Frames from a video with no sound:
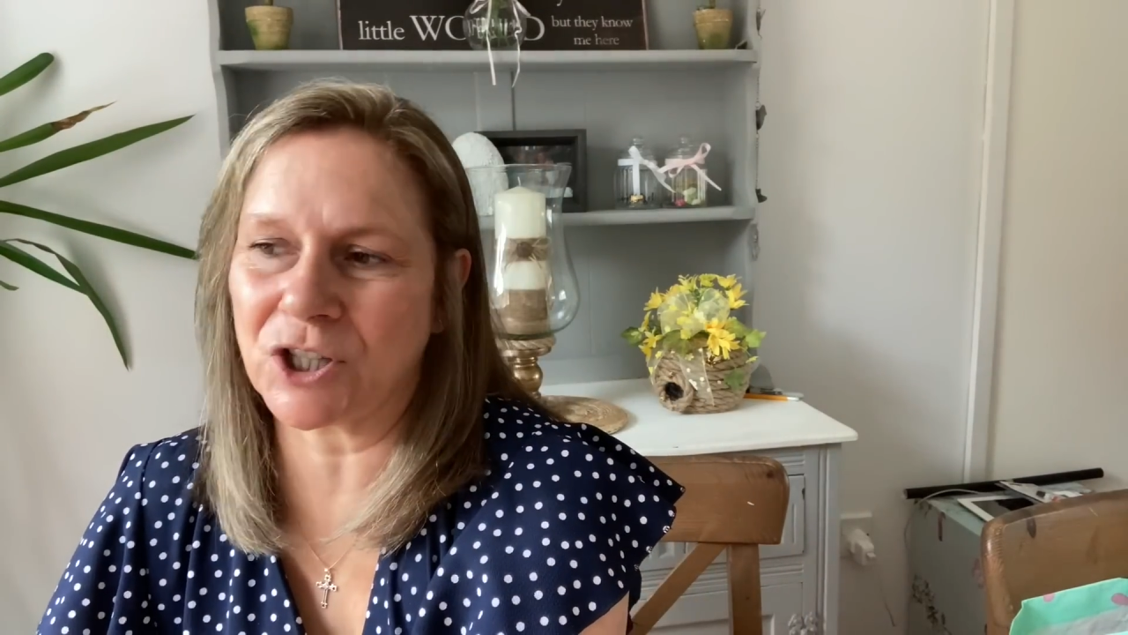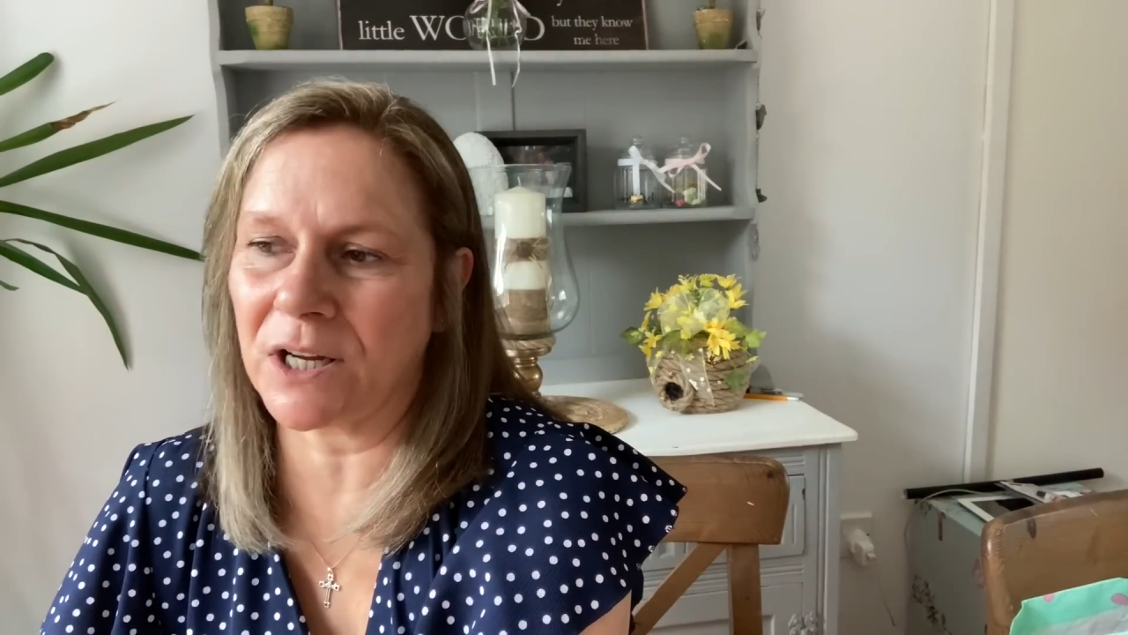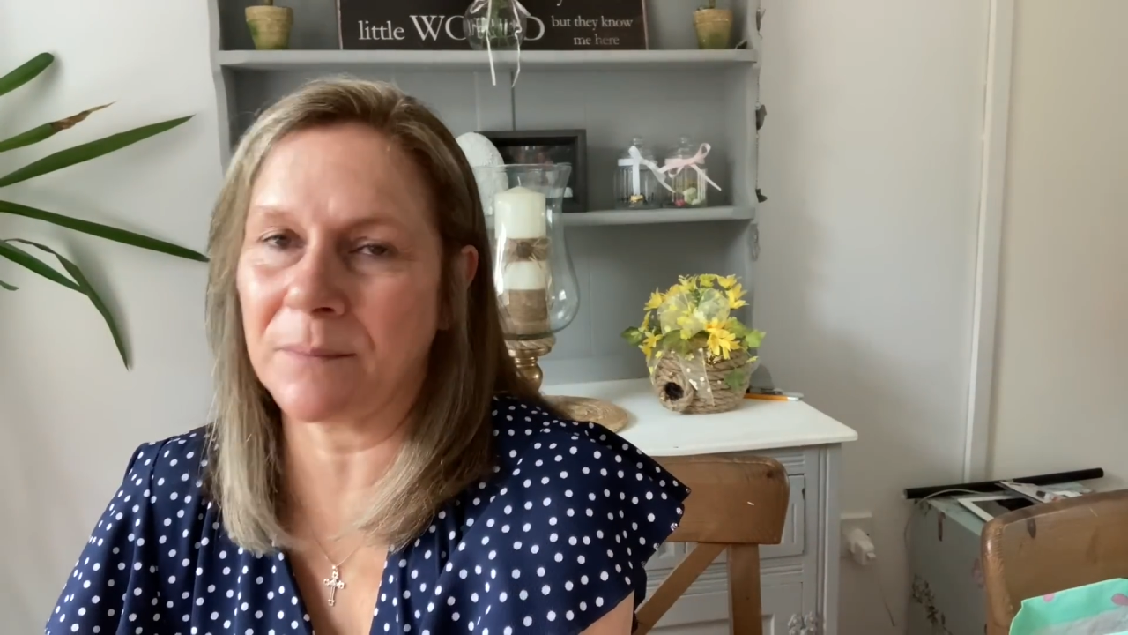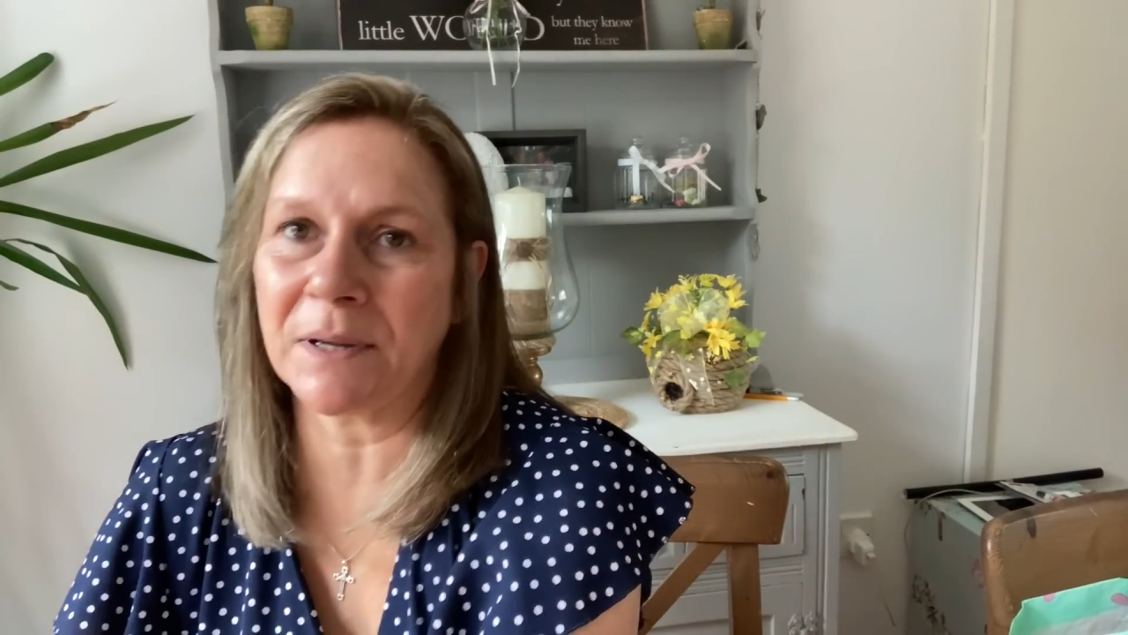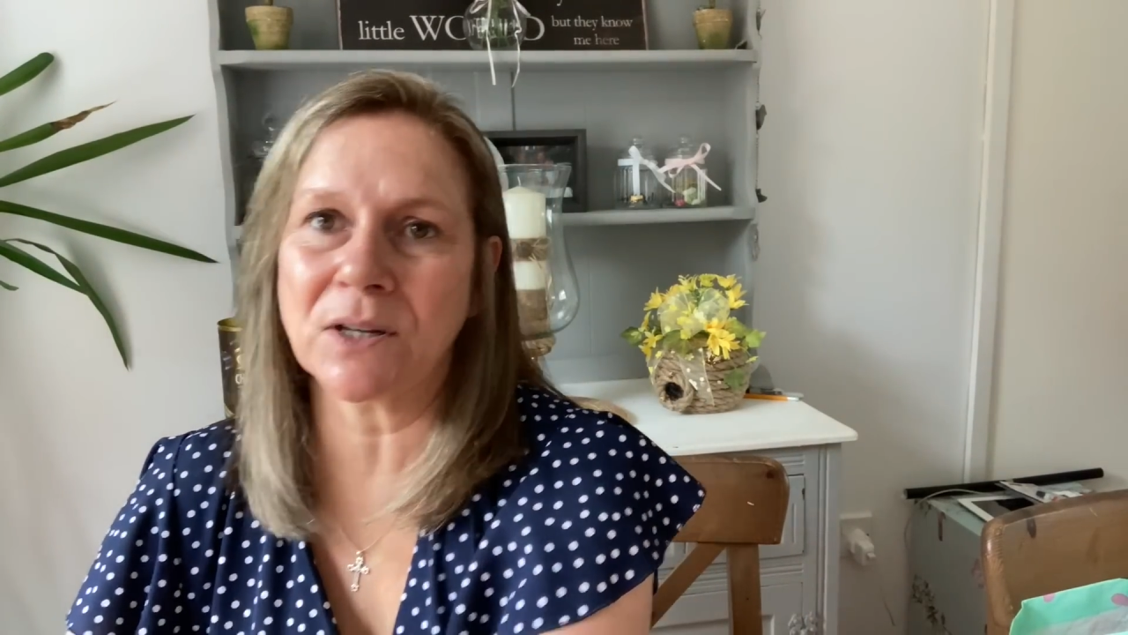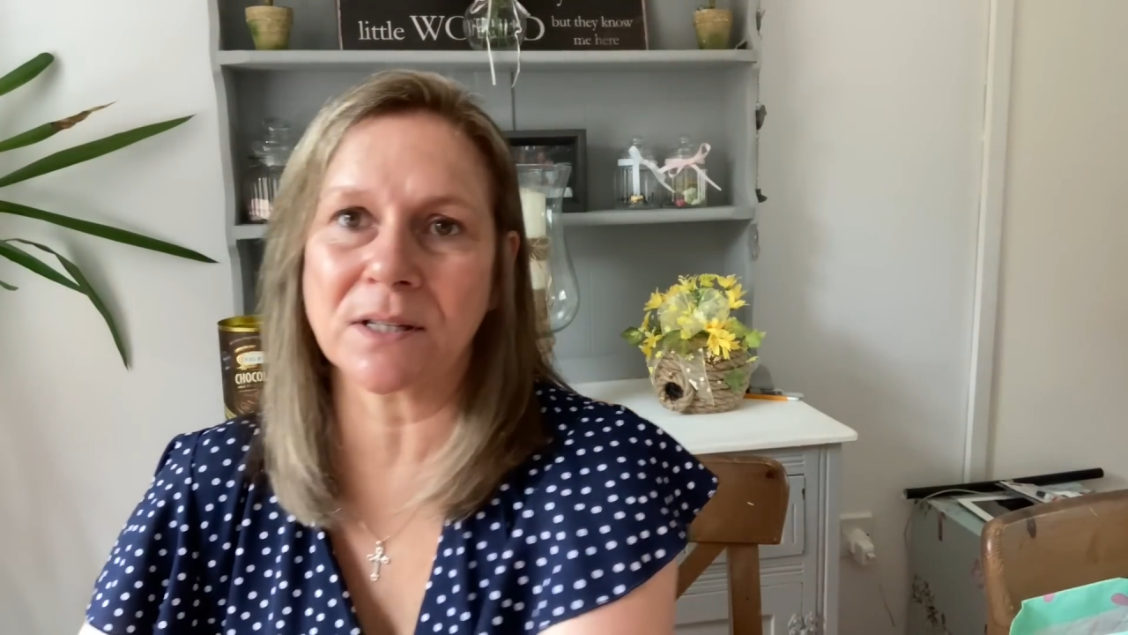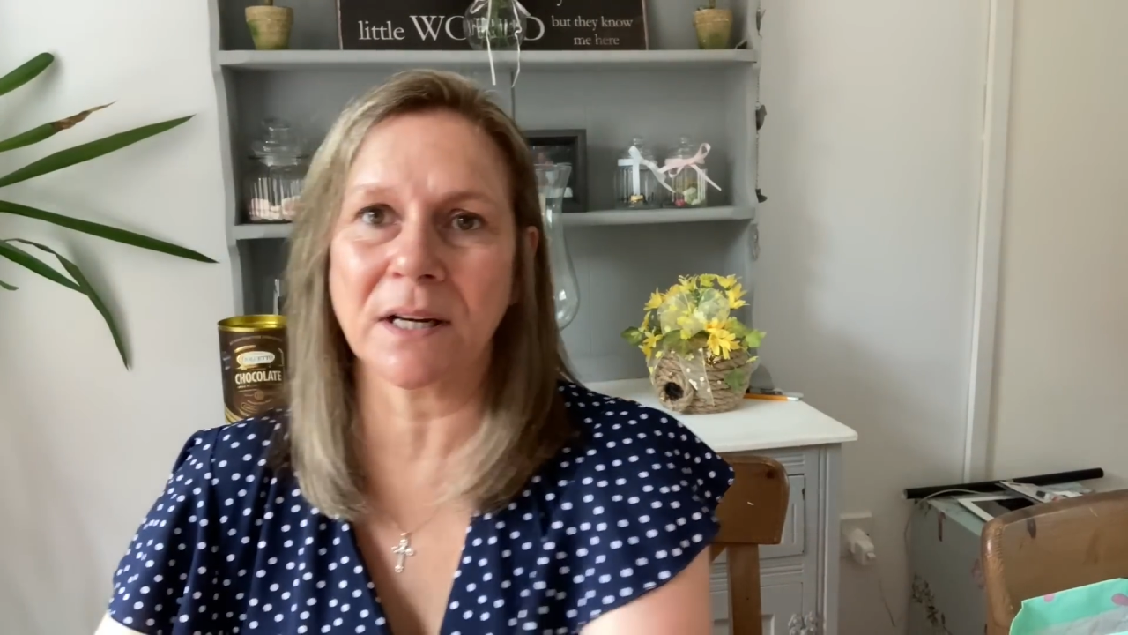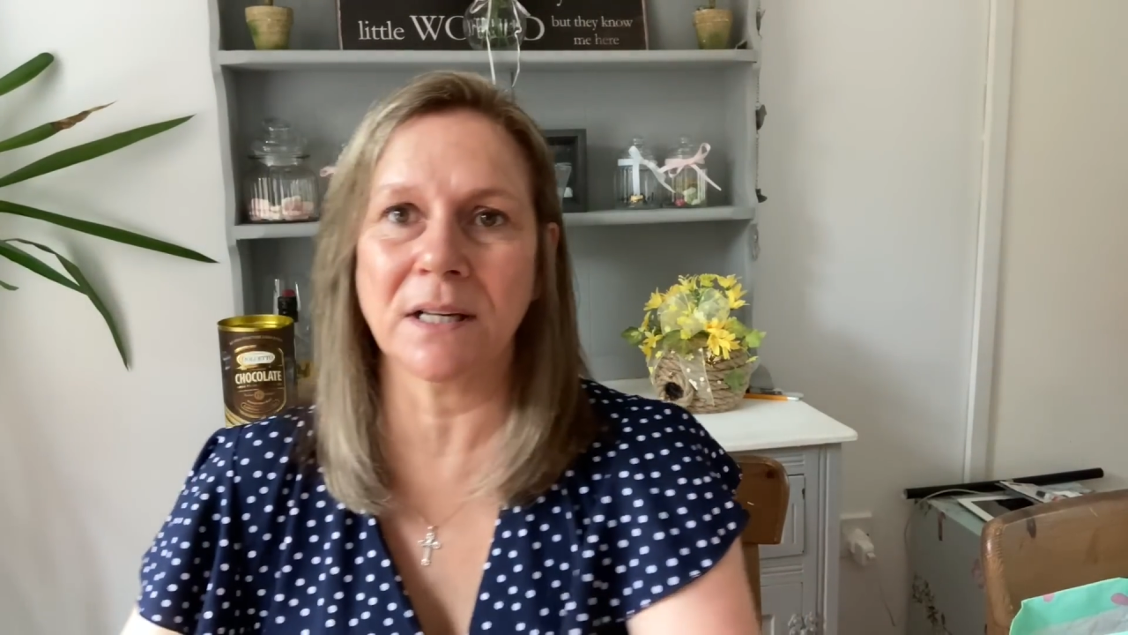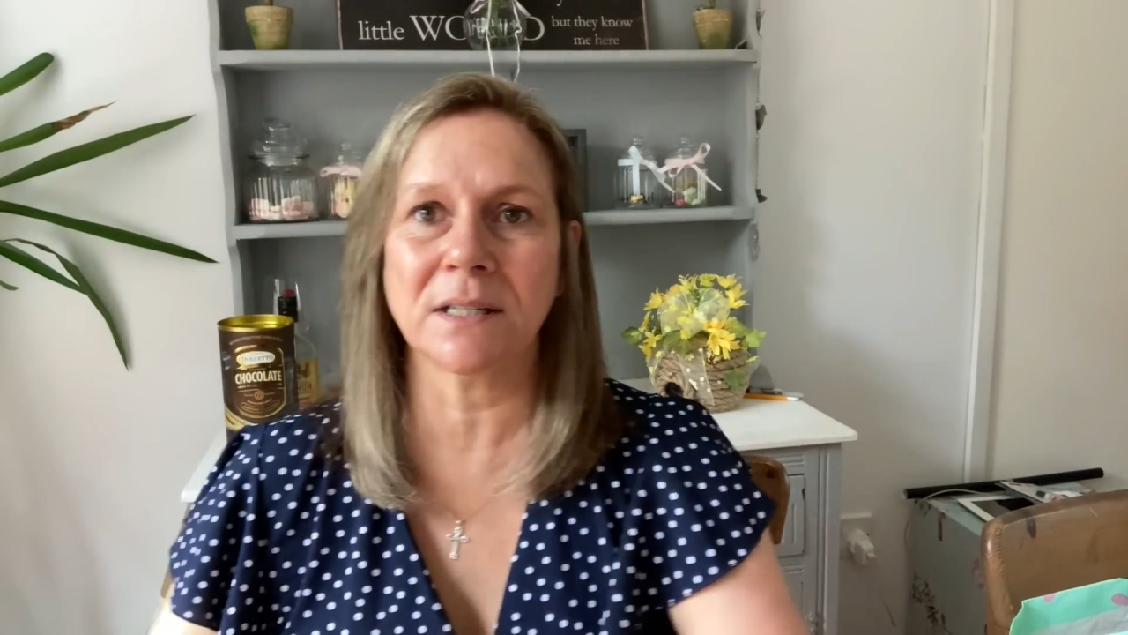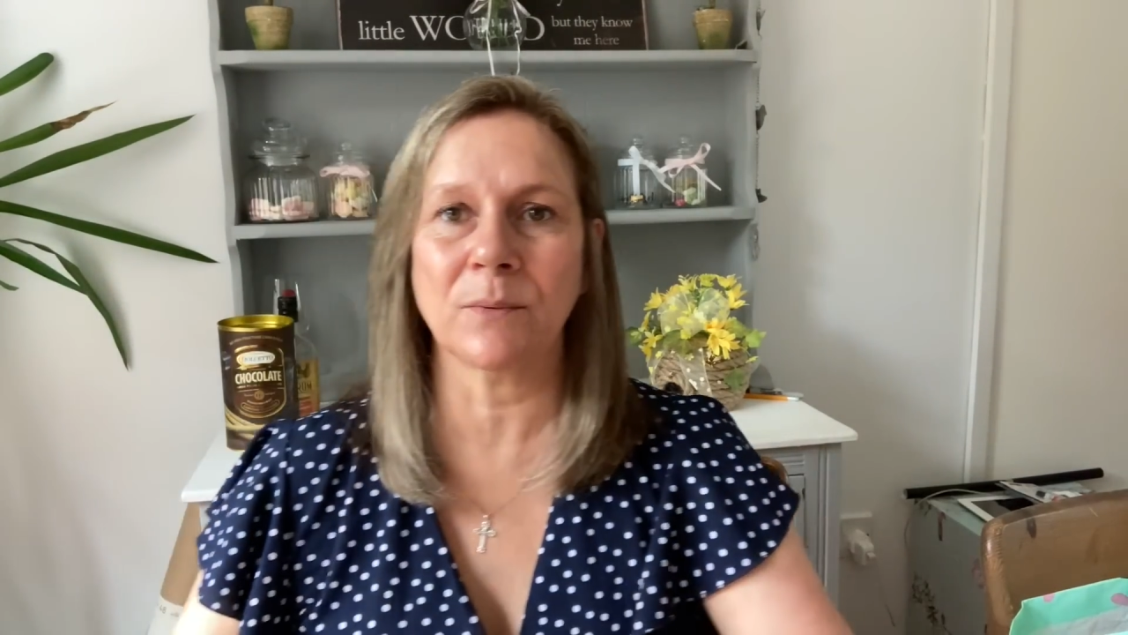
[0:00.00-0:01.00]
year because I
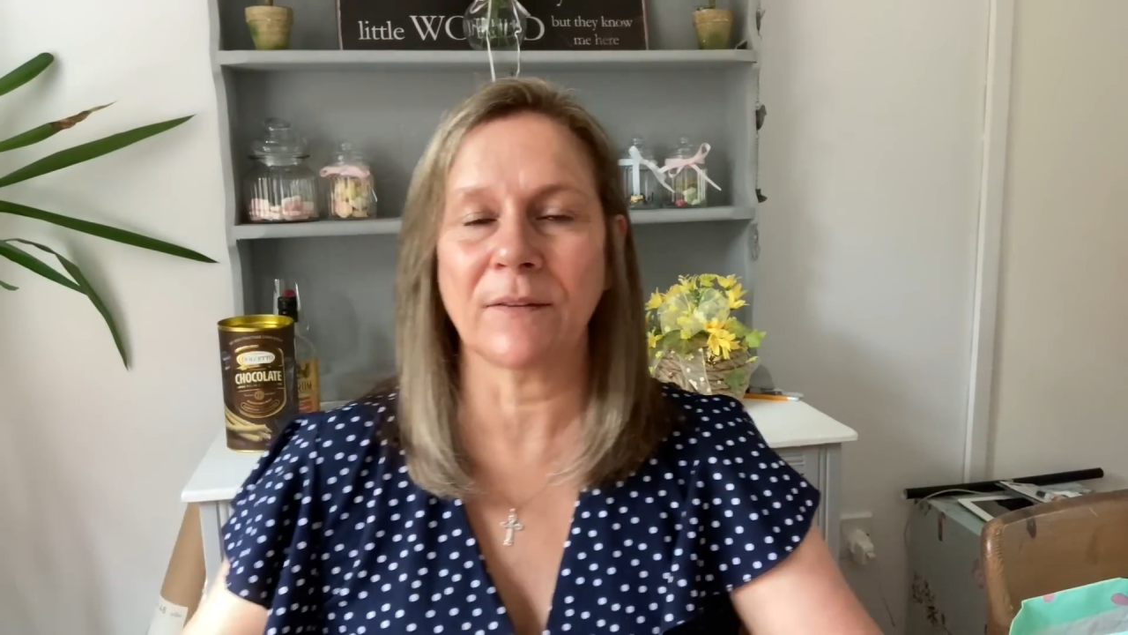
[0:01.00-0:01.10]
need to